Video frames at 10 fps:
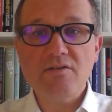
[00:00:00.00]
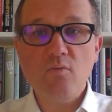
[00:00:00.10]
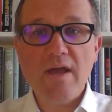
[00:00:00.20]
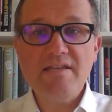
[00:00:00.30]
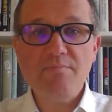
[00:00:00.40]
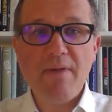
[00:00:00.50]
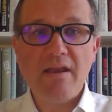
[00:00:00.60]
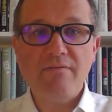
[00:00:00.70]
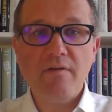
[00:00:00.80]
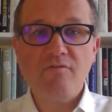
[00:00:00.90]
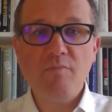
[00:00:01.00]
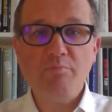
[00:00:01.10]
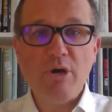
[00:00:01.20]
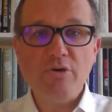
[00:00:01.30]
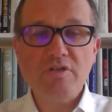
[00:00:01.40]
as a way to benefit from
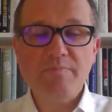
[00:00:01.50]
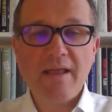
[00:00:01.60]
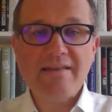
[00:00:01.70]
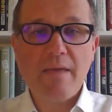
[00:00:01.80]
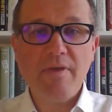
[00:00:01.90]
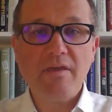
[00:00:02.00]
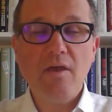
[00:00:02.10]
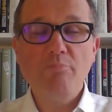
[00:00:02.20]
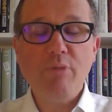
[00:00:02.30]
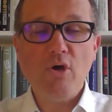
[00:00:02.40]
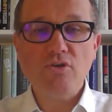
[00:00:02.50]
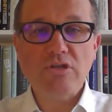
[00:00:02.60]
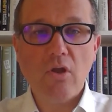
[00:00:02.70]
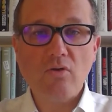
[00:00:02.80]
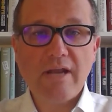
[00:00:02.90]
a post-pandemic,
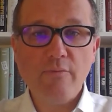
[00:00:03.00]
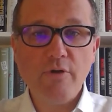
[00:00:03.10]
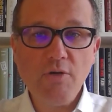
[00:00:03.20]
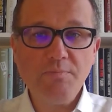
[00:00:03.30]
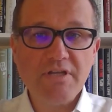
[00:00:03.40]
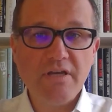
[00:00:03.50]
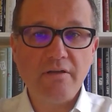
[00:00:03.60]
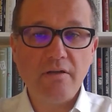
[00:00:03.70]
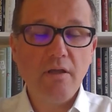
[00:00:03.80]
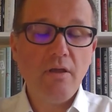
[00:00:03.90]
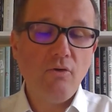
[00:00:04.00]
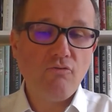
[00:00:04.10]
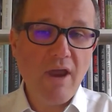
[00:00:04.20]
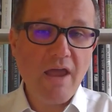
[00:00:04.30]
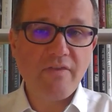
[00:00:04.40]
post-lockdown upturn,
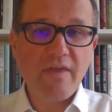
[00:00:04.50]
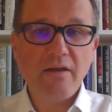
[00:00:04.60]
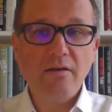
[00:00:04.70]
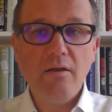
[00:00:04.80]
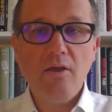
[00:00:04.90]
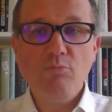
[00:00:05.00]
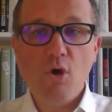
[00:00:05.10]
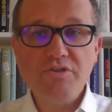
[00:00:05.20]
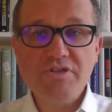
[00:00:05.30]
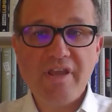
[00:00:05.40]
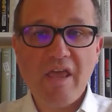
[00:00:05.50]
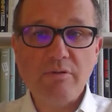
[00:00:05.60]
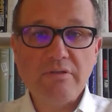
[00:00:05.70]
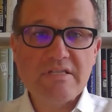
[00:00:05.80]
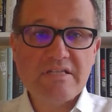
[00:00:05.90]
rather than more
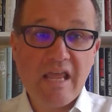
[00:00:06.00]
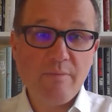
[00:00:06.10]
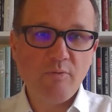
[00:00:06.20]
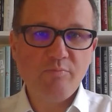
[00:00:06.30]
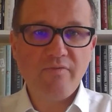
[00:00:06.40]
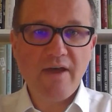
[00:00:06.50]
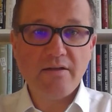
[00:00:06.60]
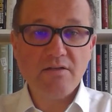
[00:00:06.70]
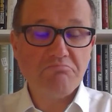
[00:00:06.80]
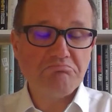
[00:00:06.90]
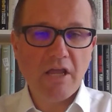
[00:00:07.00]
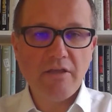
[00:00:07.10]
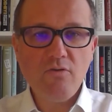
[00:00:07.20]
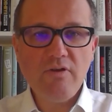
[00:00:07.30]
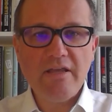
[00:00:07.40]
stable, staple providers
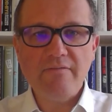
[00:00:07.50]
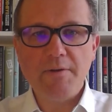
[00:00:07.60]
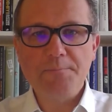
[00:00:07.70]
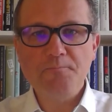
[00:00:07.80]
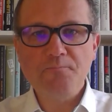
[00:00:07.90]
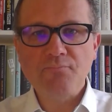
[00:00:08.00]
like Unilever.